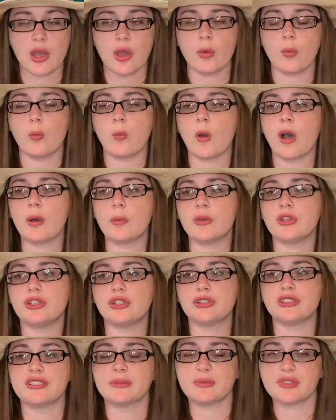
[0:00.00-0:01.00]
What would
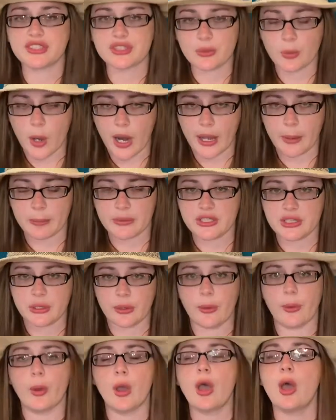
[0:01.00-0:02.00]
you subscribe
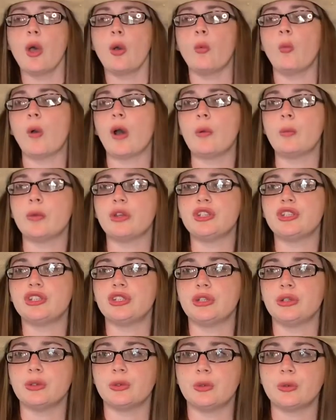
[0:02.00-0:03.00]
to? What would
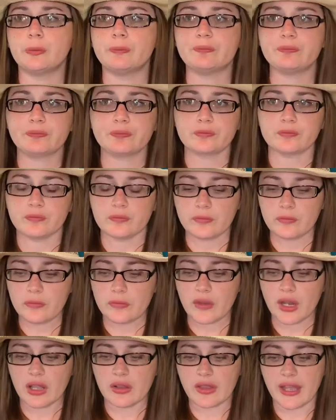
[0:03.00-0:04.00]
you
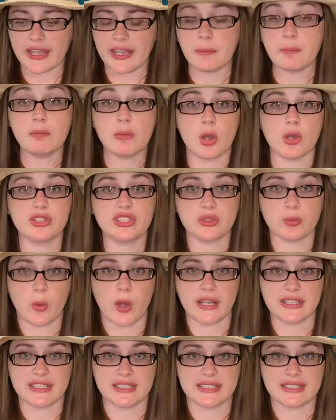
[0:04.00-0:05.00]
like most
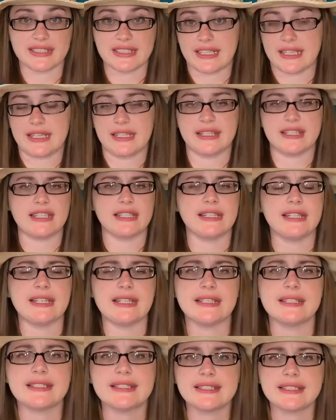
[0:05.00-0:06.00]
want to see?
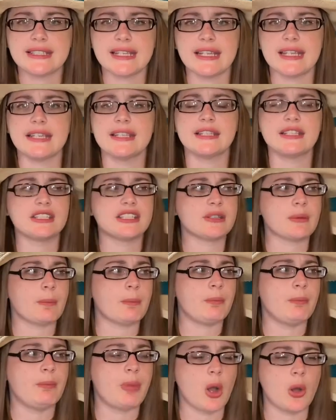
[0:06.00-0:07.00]
Deleted scenes,
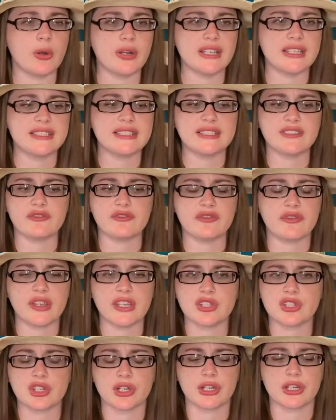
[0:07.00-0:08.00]
bonus
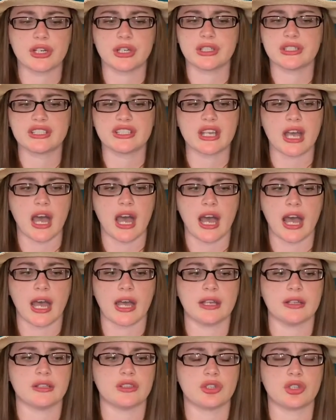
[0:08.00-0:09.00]
features,
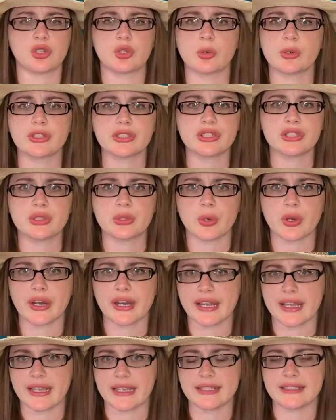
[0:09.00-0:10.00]
uh, short
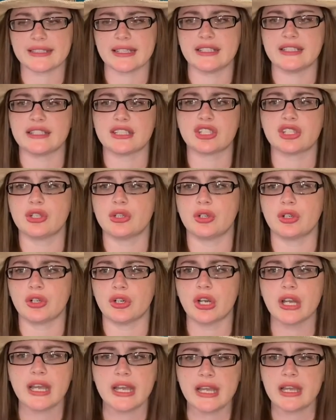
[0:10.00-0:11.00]
stories,
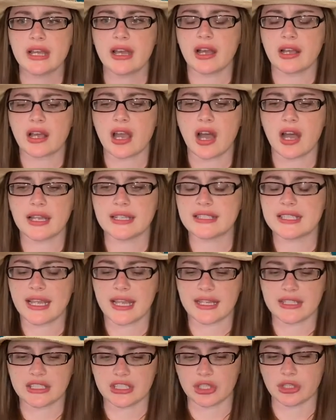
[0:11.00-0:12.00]
additional
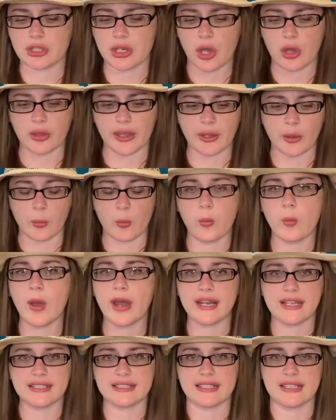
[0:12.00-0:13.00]
content, you know, like what
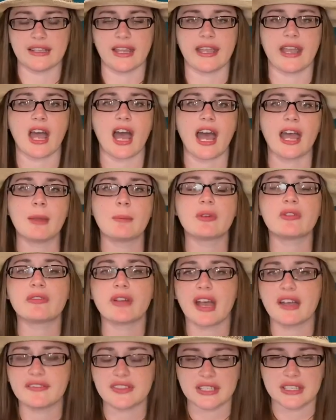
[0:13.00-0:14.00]
is it? Like I'm a
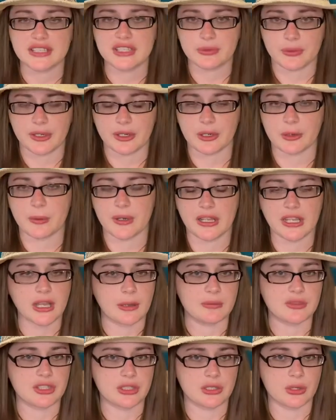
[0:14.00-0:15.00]
ravenous reader when it
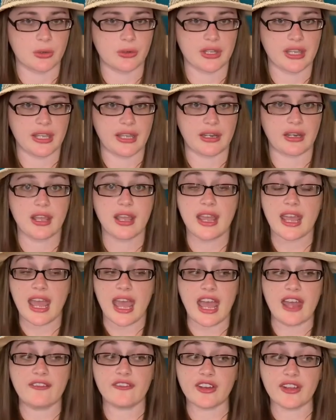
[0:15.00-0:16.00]
comes to Tolkien.
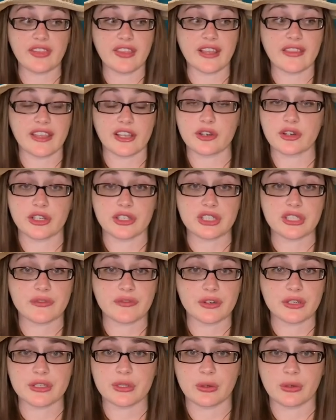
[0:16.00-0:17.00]
Everything that
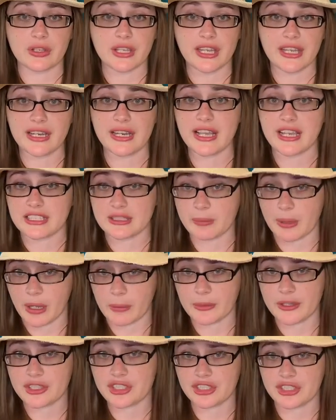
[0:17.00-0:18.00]
Christopher Tolkien has
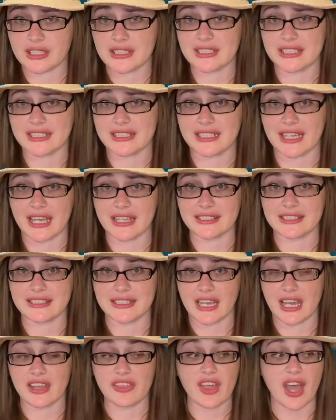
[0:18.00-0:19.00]
published since his dad's
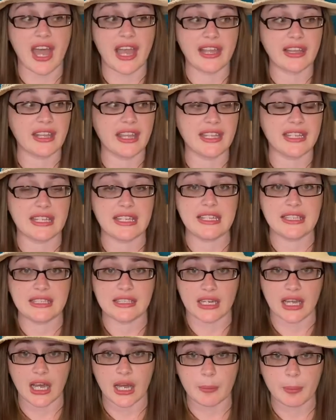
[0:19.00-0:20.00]
death, I like eat it
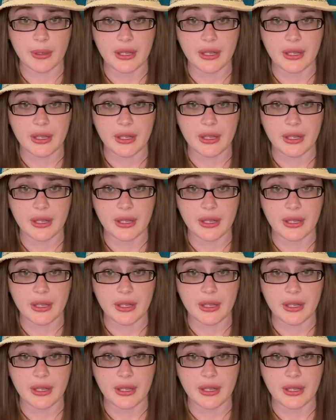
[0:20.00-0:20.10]
up.